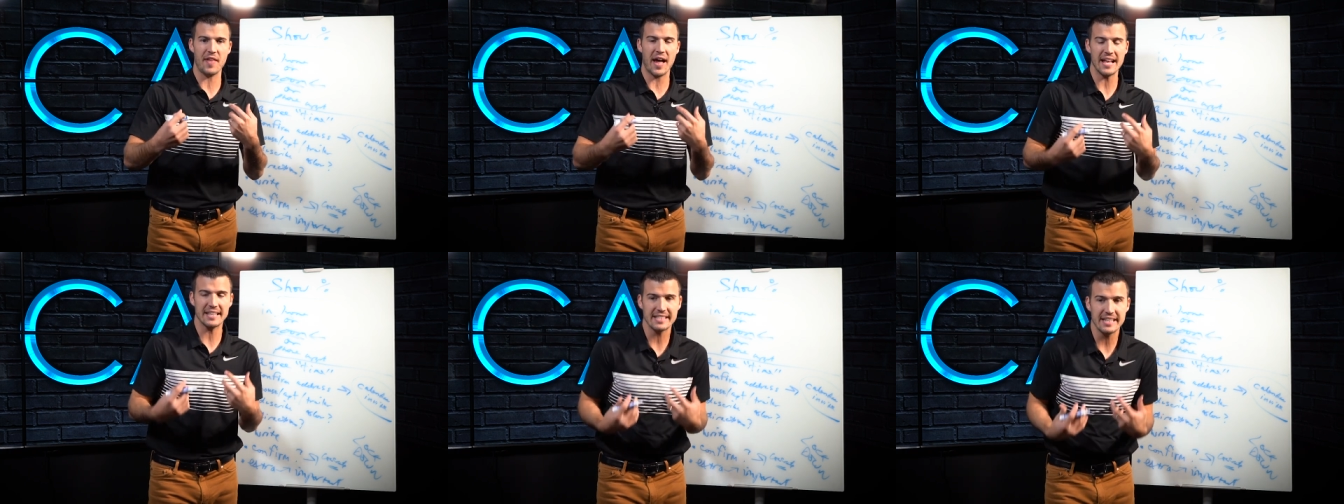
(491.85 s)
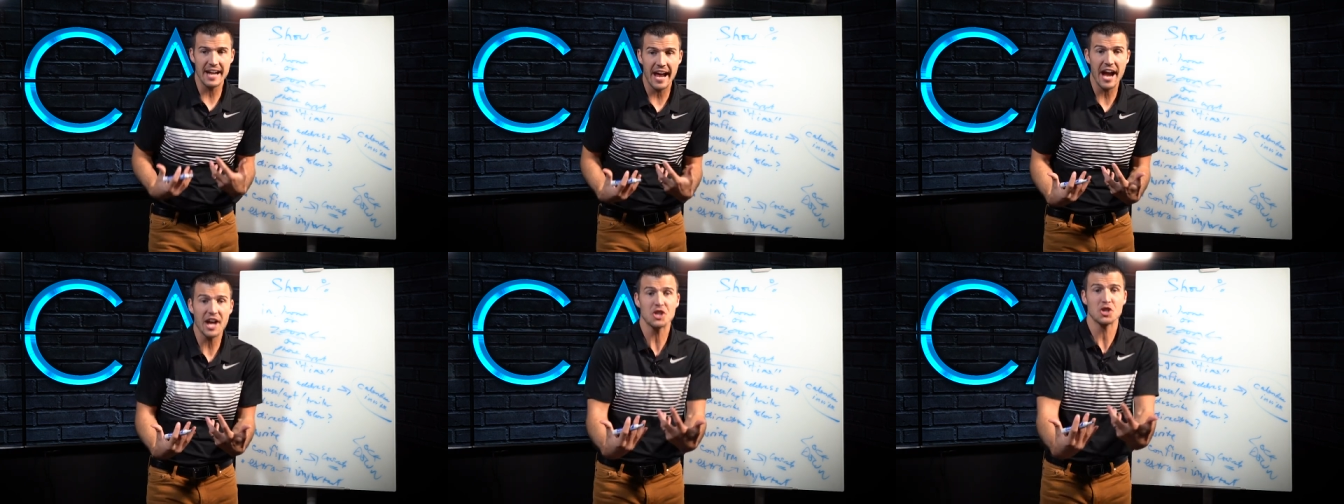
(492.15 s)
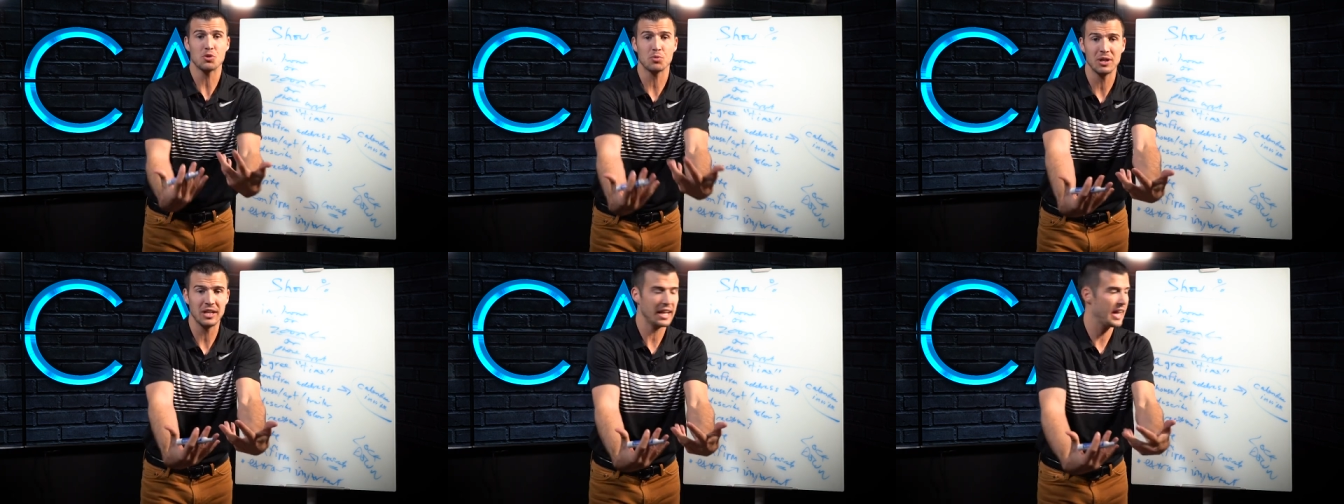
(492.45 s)
That's an
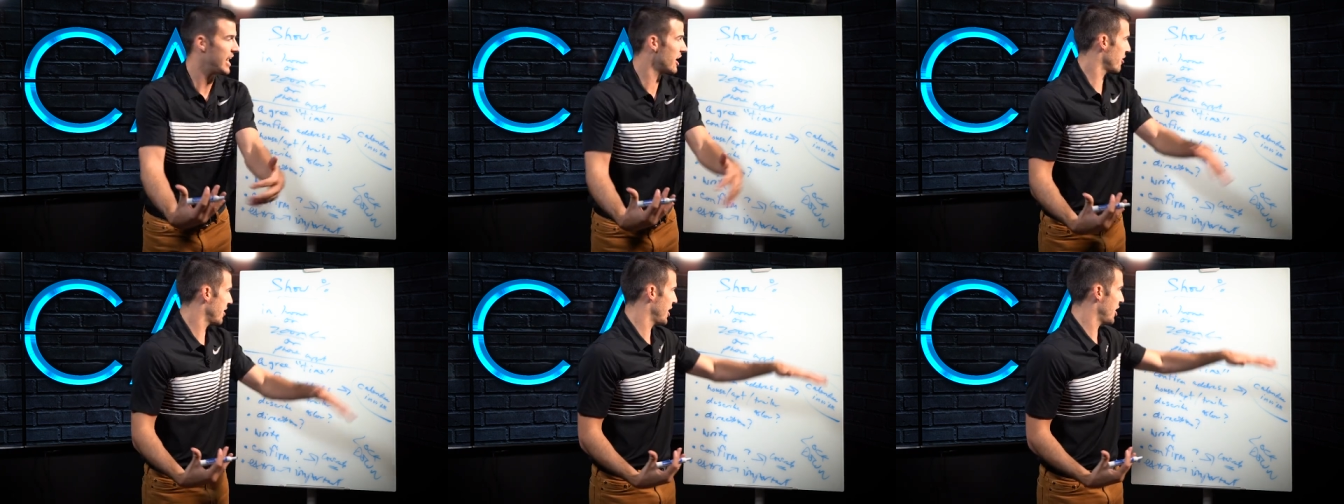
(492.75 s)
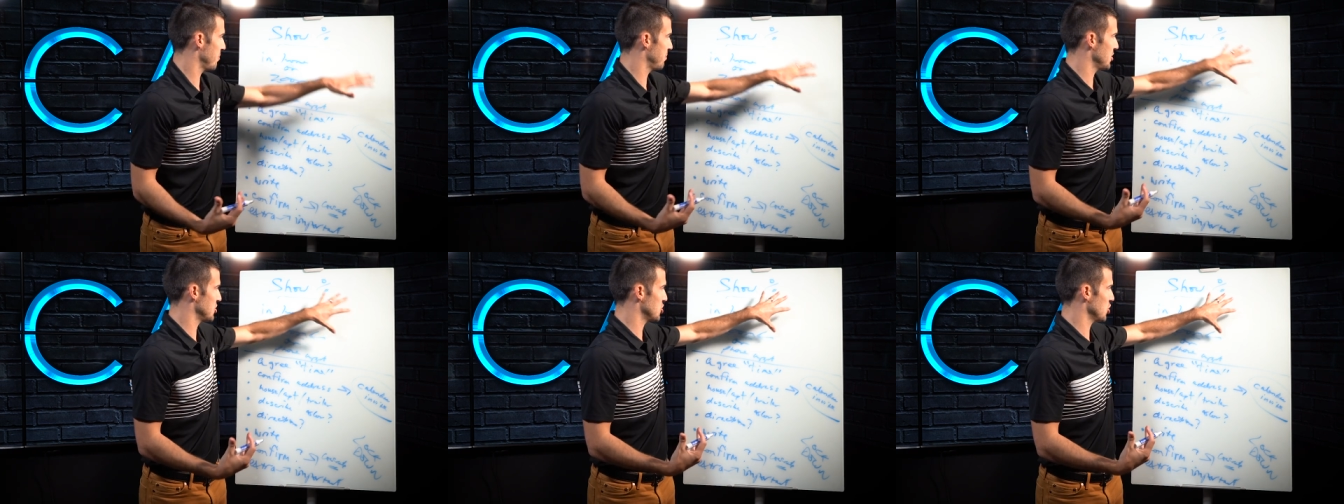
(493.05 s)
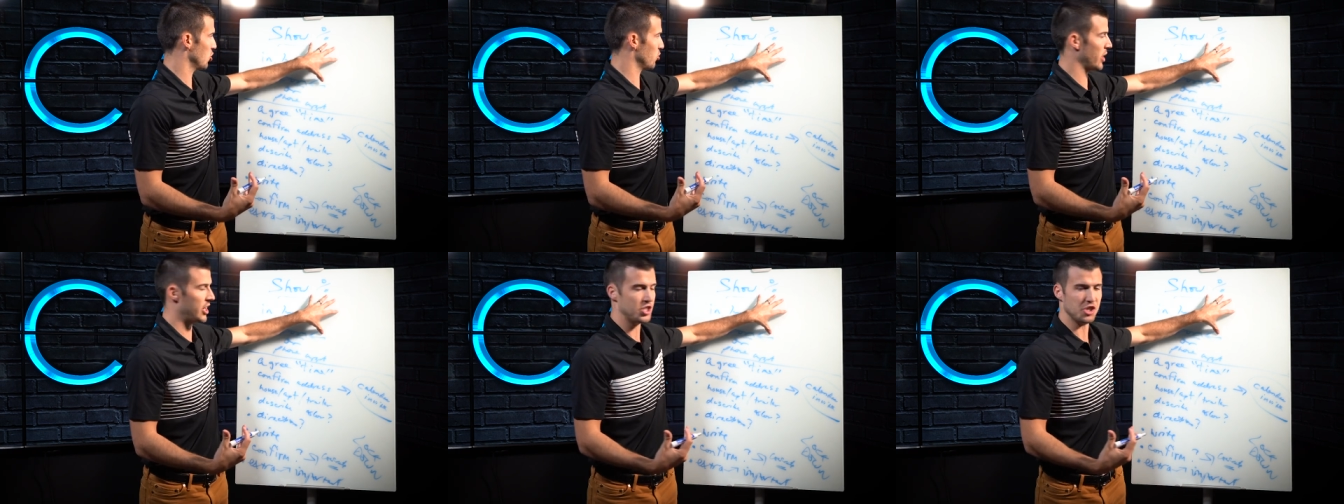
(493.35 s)
extra layer to help the
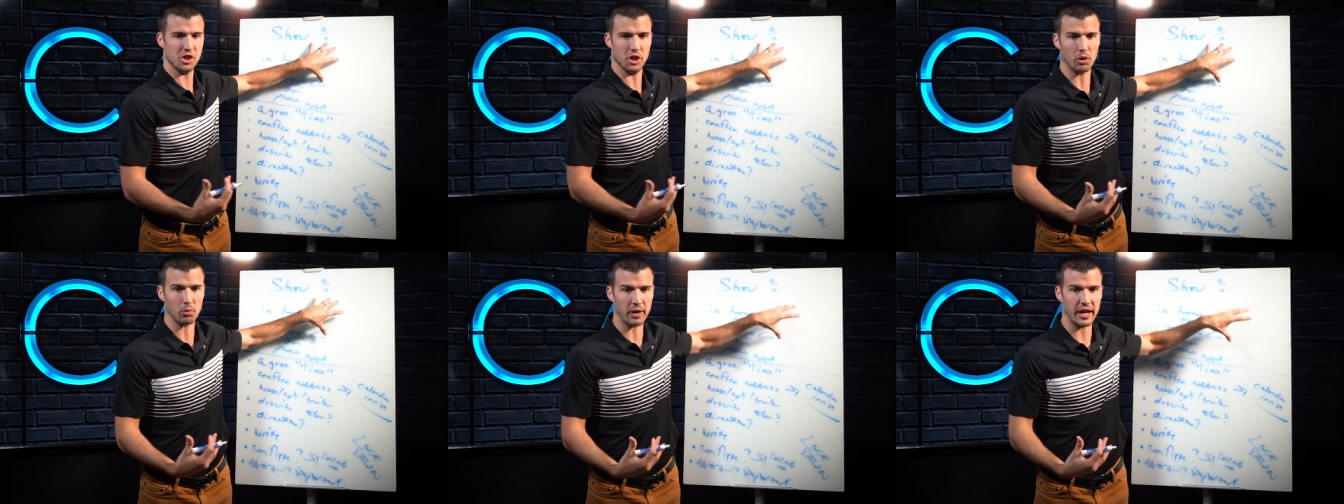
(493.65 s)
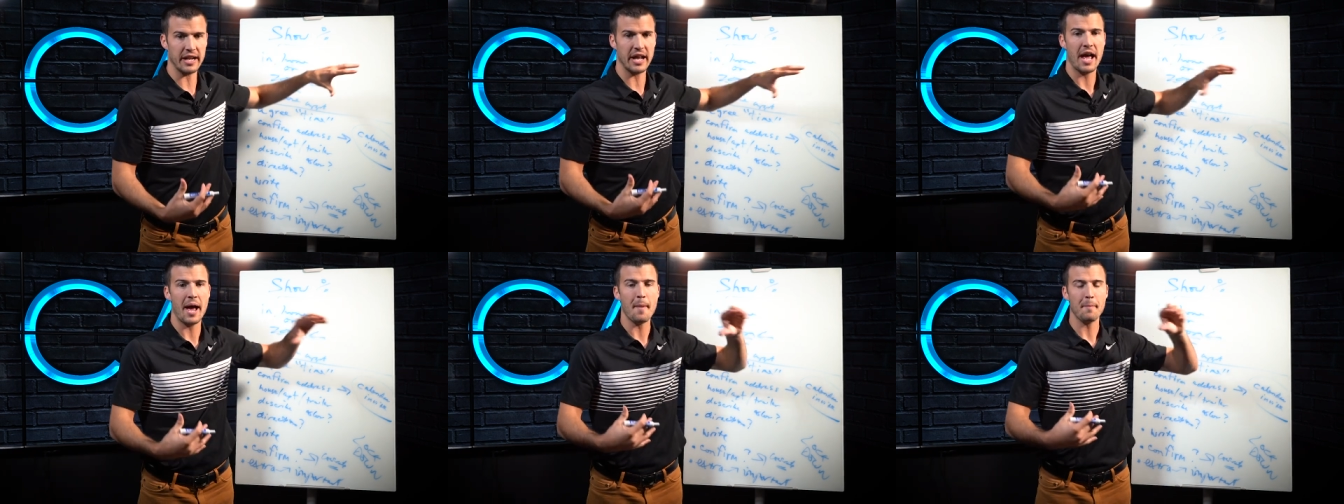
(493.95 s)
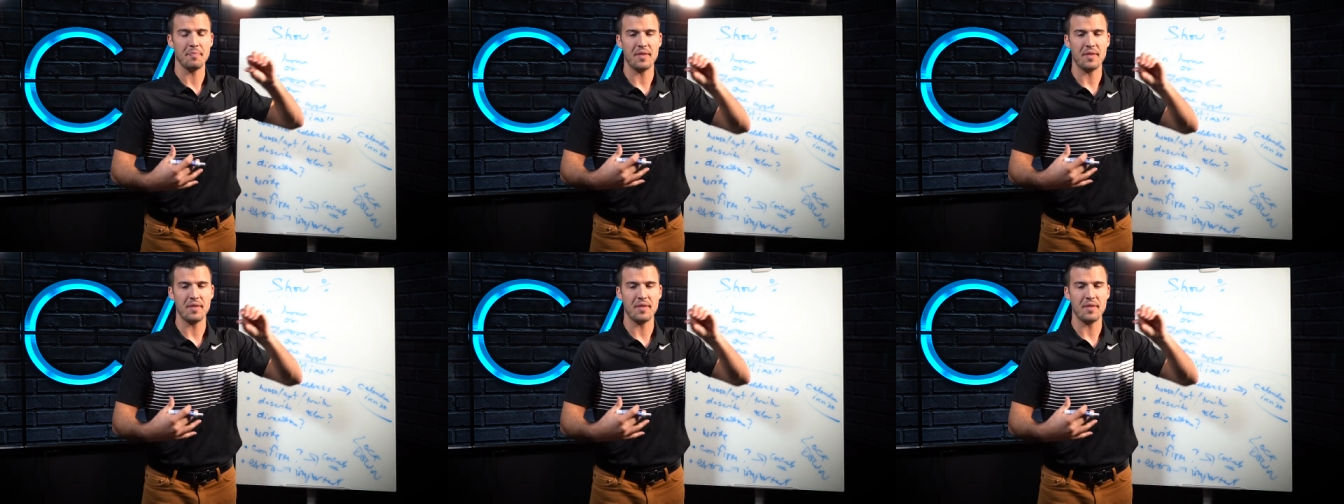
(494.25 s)
show ratio, right?